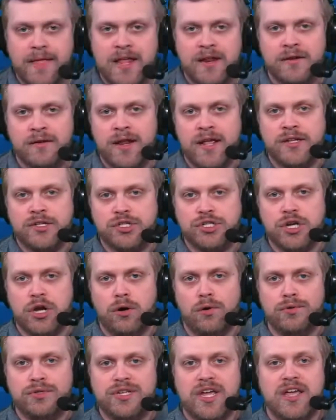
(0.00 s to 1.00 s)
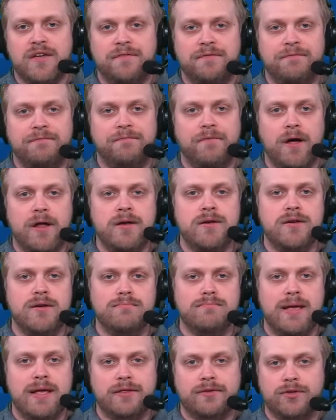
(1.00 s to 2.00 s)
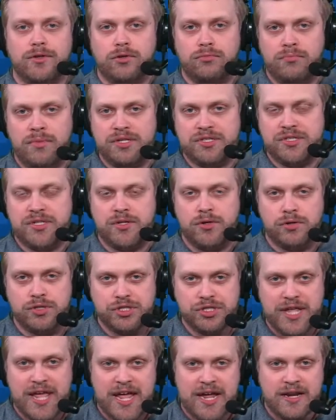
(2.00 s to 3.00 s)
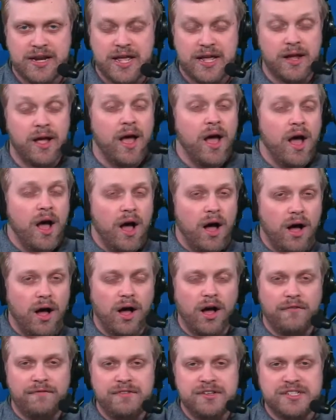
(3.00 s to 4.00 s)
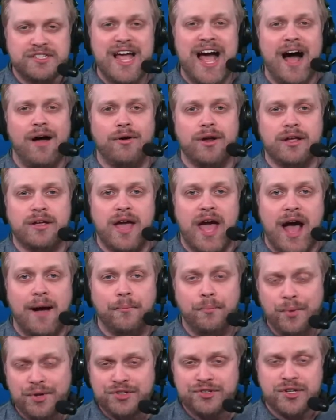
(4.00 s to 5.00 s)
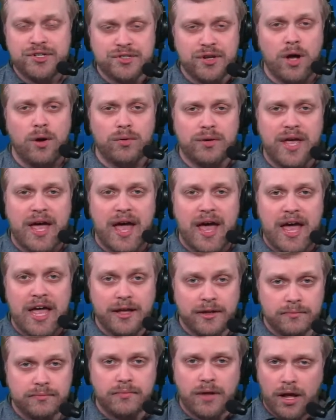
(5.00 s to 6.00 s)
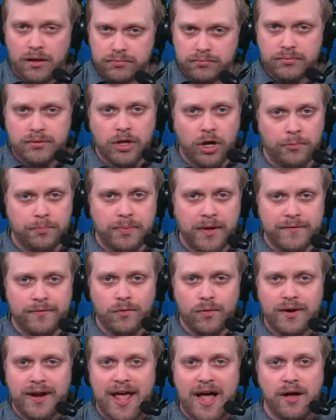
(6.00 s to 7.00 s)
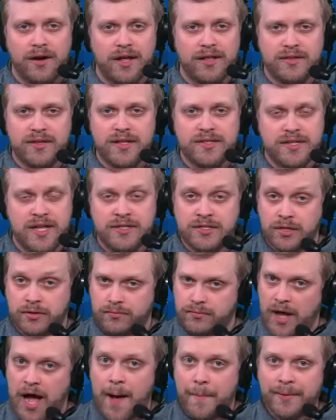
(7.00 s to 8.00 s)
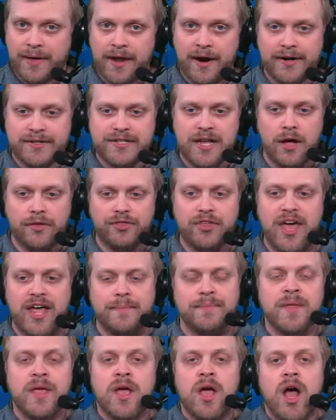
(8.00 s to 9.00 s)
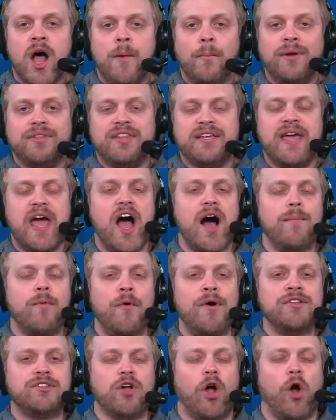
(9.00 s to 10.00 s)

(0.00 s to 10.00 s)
and it shows a fundamental misunderstanding of the salary cap, which is okay. I'll help everyone out. It, it's a complicated as hell thing. But the Cowboys